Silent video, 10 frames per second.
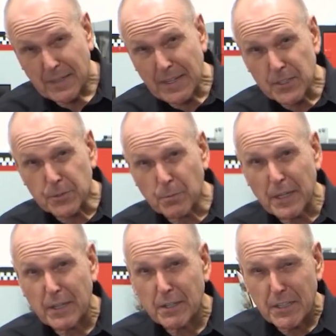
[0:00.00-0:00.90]
As
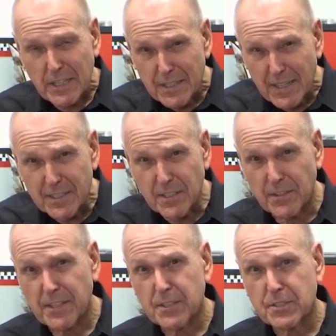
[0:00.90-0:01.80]
we get into
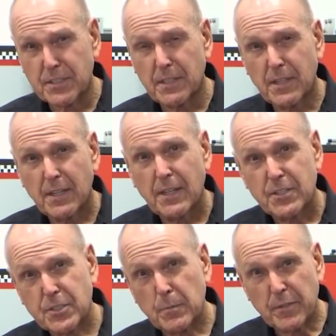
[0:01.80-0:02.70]
this,
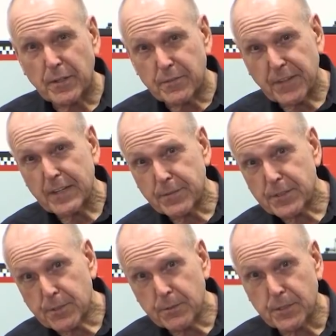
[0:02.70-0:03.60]
some of our
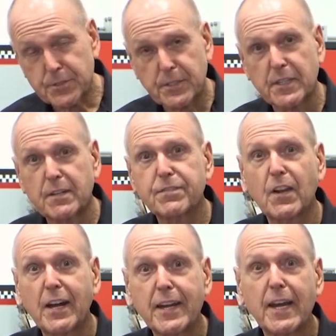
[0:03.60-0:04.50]
favorite tuners are going to
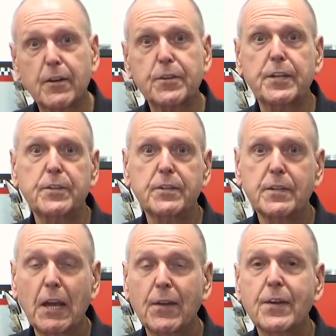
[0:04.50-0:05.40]
fly out here
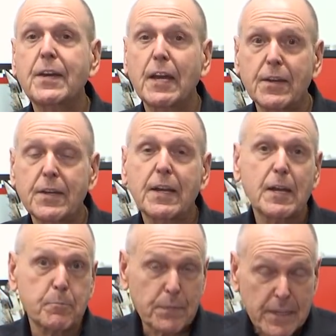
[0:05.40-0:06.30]

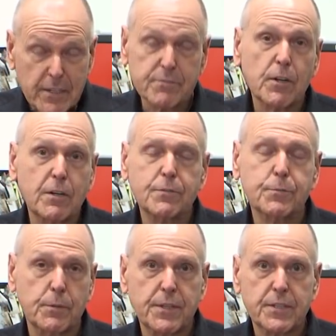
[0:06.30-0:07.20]
and be involved
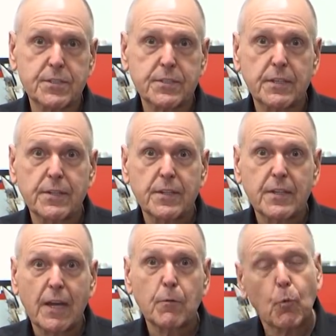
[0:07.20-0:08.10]
with us.
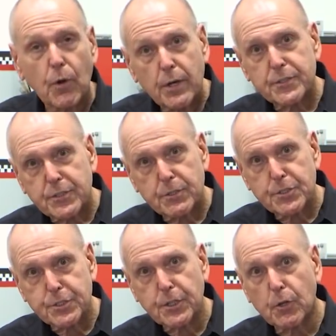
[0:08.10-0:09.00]
I want to
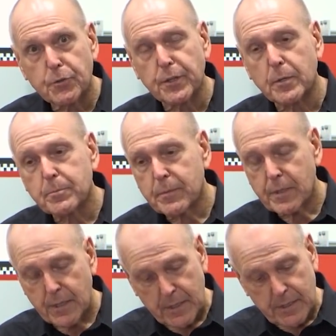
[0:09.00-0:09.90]
show them
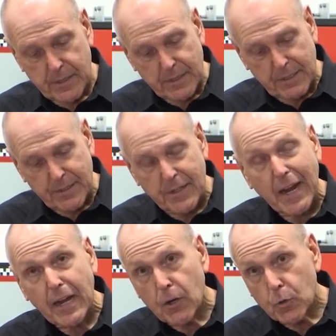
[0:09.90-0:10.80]

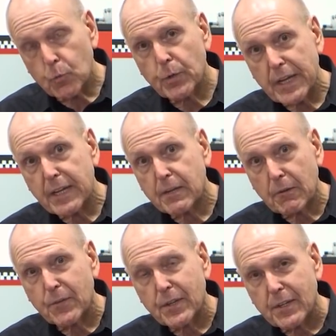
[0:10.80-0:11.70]
how we
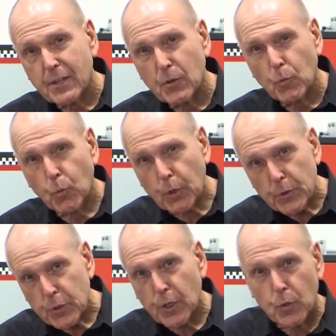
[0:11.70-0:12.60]

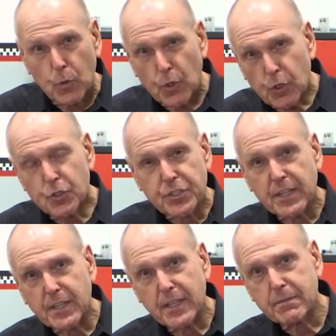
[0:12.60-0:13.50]
work
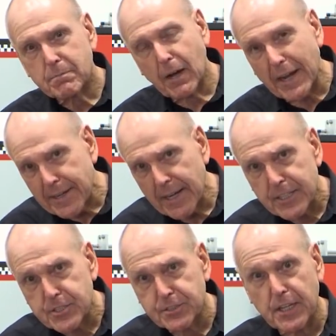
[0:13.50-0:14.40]
using the
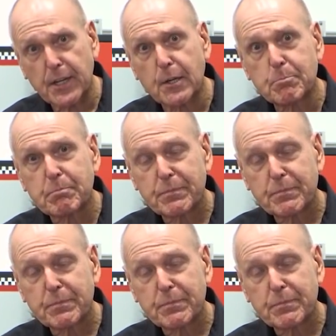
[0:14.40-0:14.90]
iDash setup,